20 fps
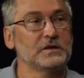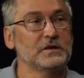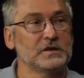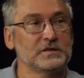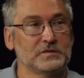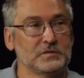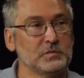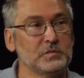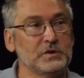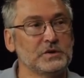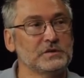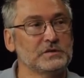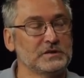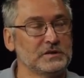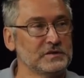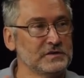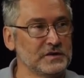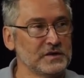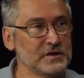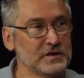doesn't mean
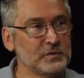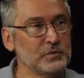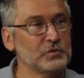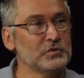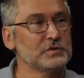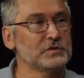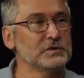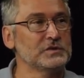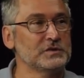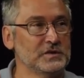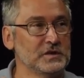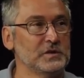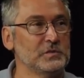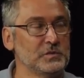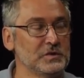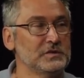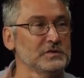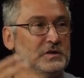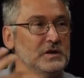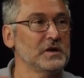that the immune
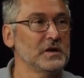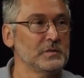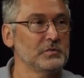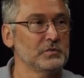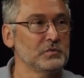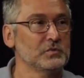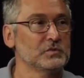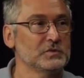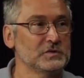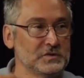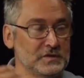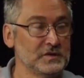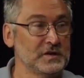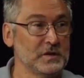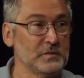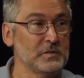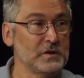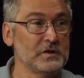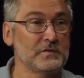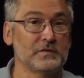system is up to the
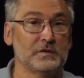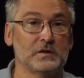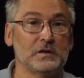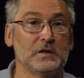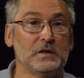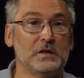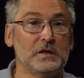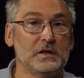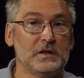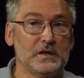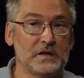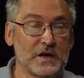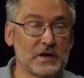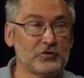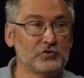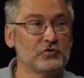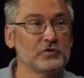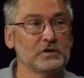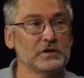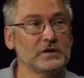same level.
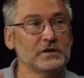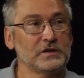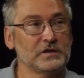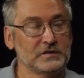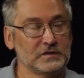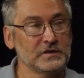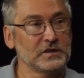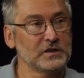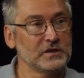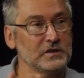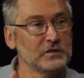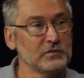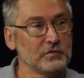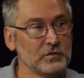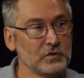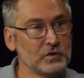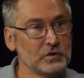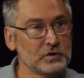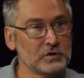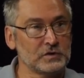Actually, it's getting
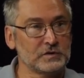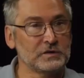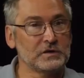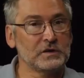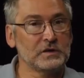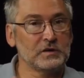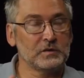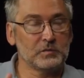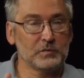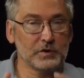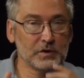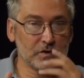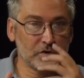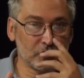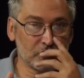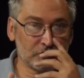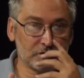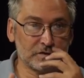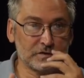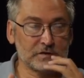worse
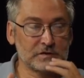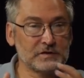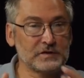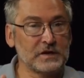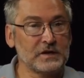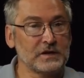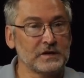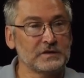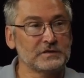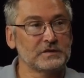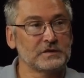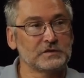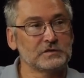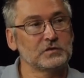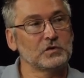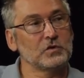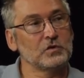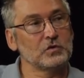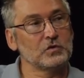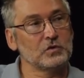because there is a
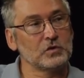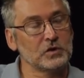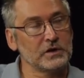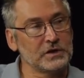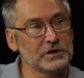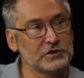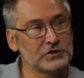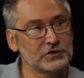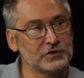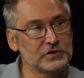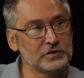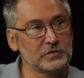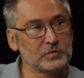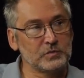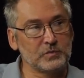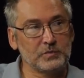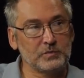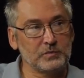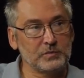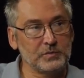strong
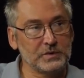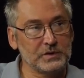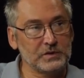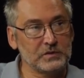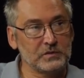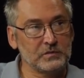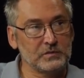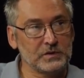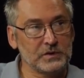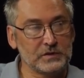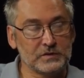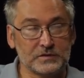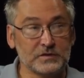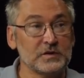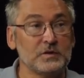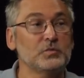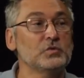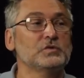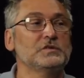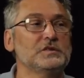connection between the
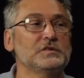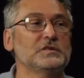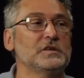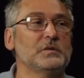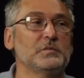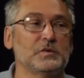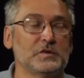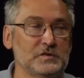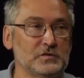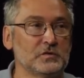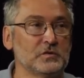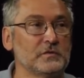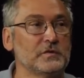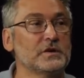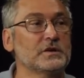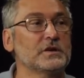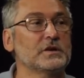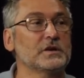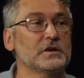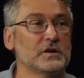immune system. It's not
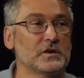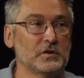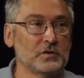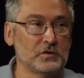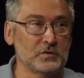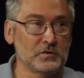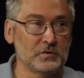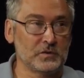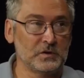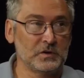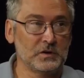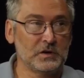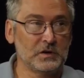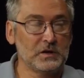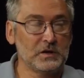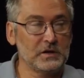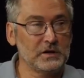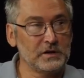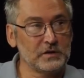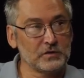working alone.
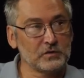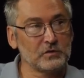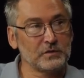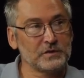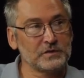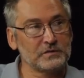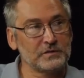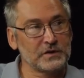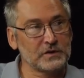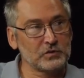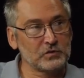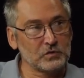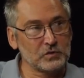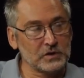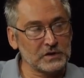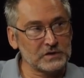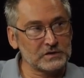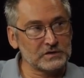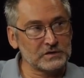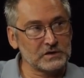It always works
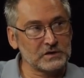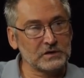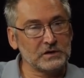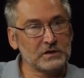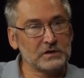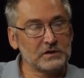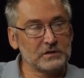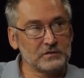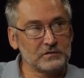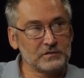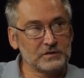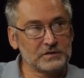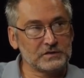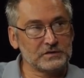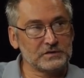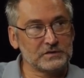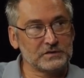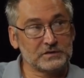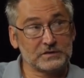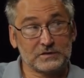together with
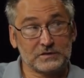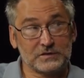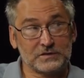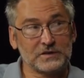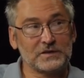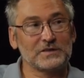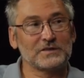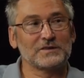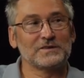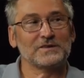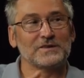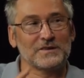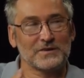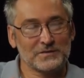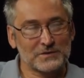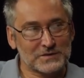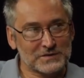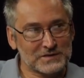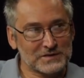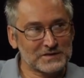the central
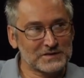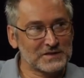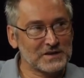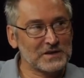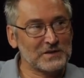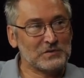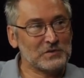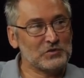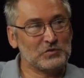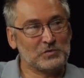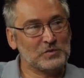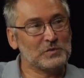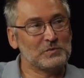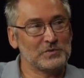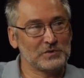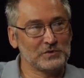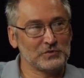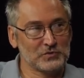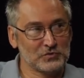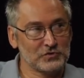nervous system, which
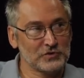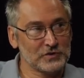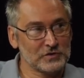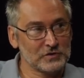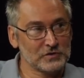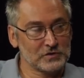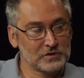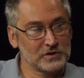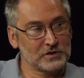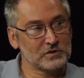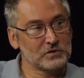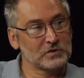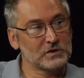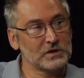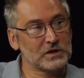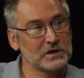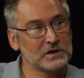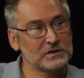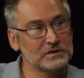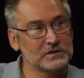people usually don't
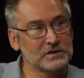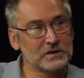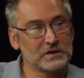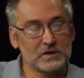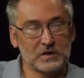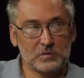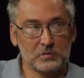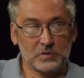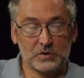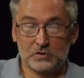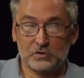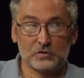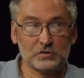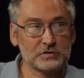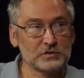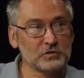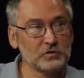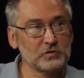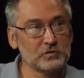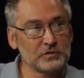recognize, but
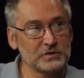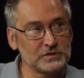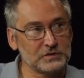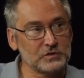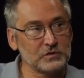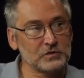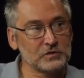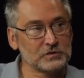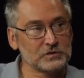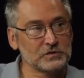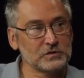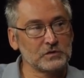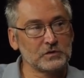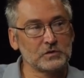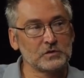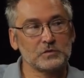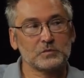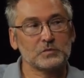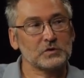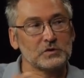also with all the
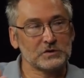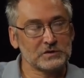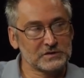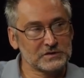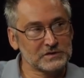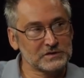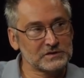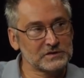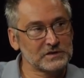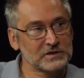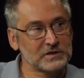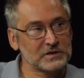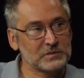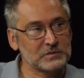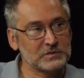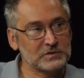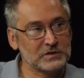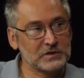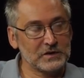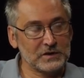hormonal
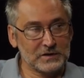systems.